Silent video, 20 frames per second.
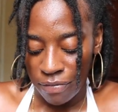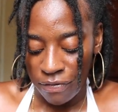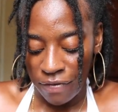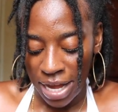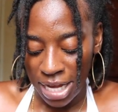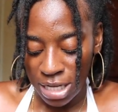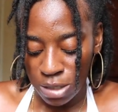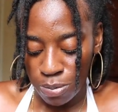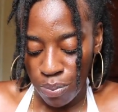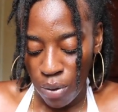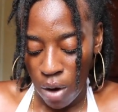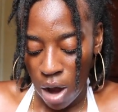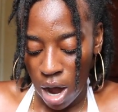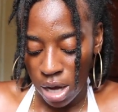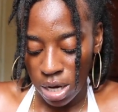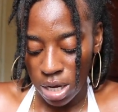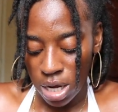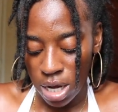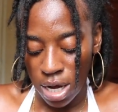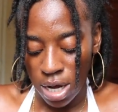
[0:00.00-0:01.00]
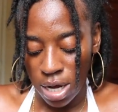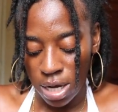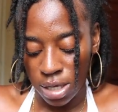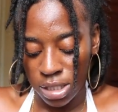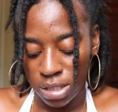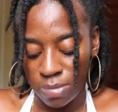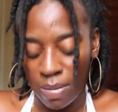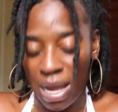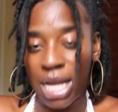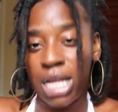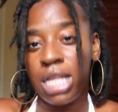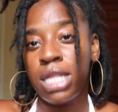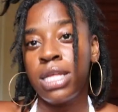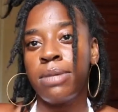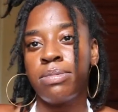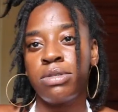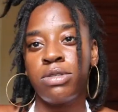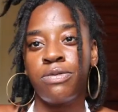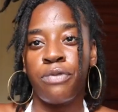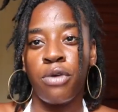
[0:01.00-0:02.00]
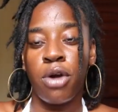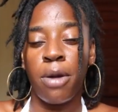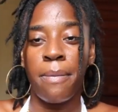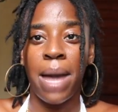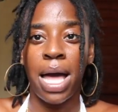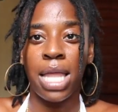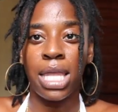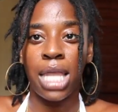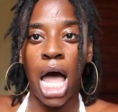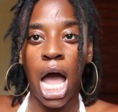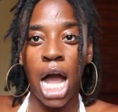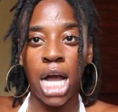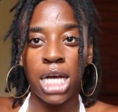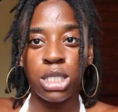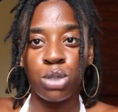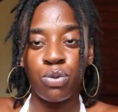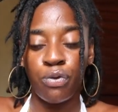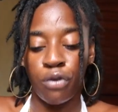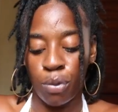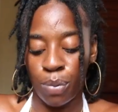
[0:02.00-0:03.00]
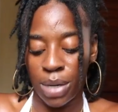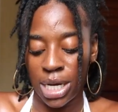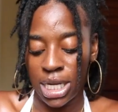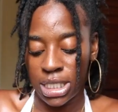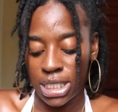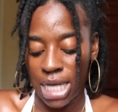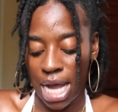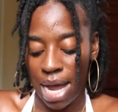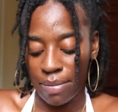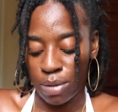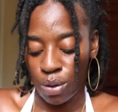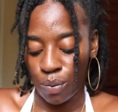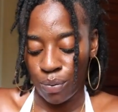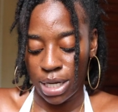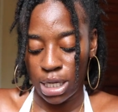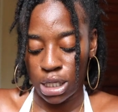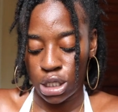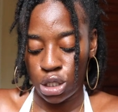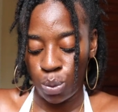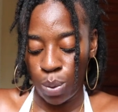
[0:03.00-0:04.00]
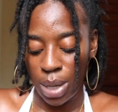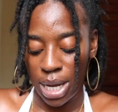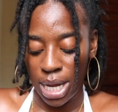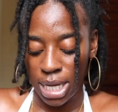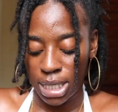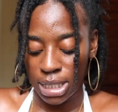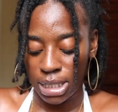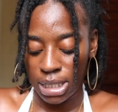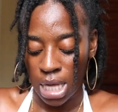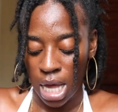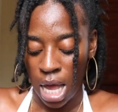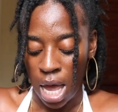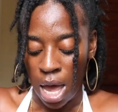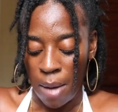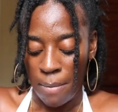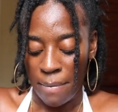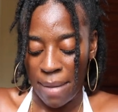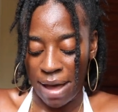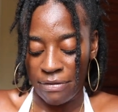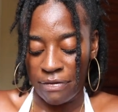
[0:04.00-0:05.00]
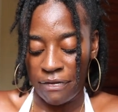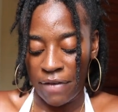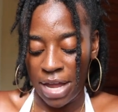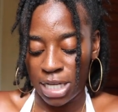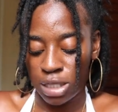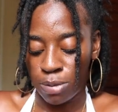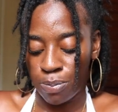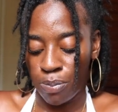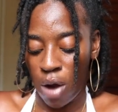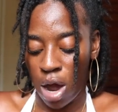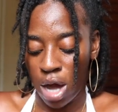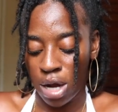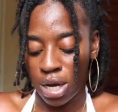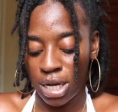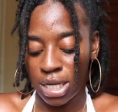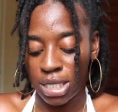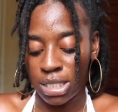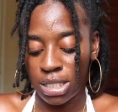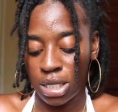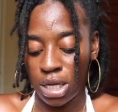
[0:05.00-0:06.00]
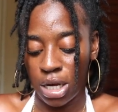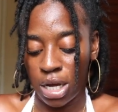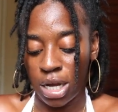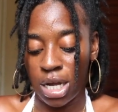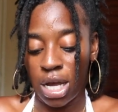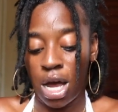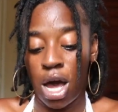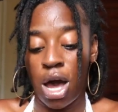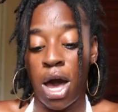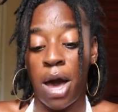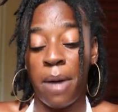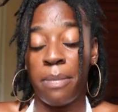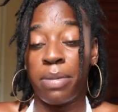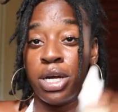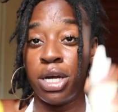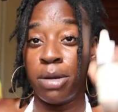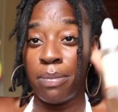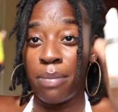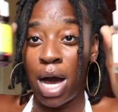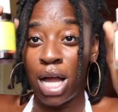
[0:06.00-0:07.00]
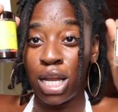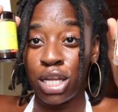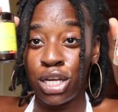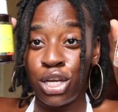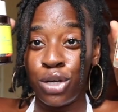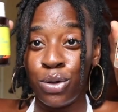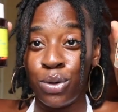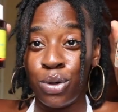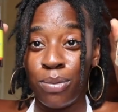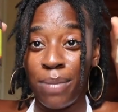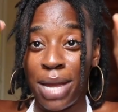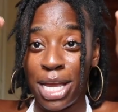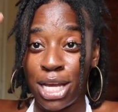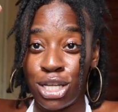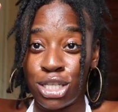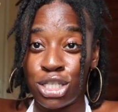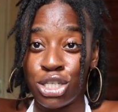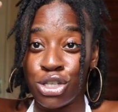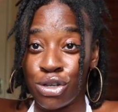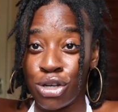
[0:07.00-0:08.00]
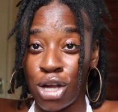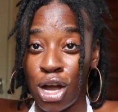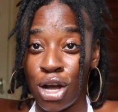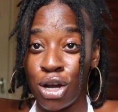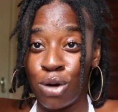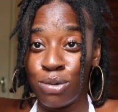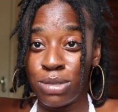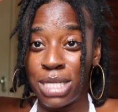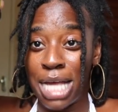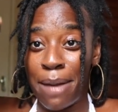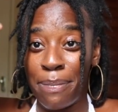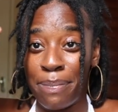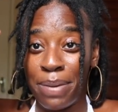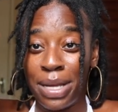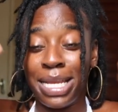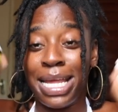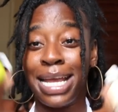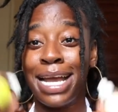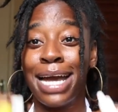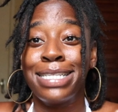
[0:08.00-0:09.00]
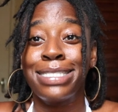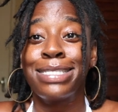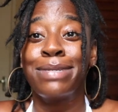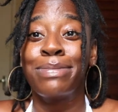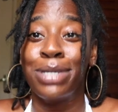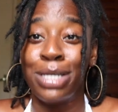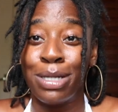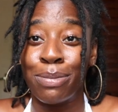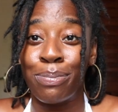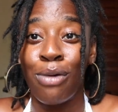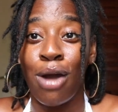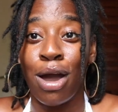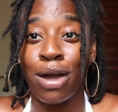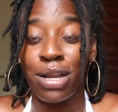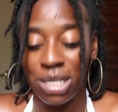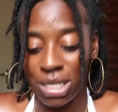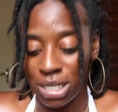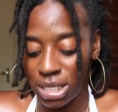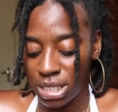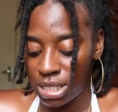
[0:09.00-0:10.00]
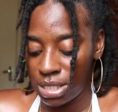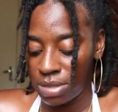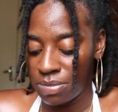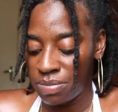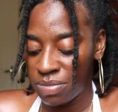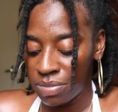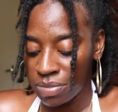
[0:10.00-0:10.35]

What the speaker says: face products, my clips for my locks for when it's time to retwist, my face products. Look, Good Molecule, make sure y'all go tap in. They got some good products.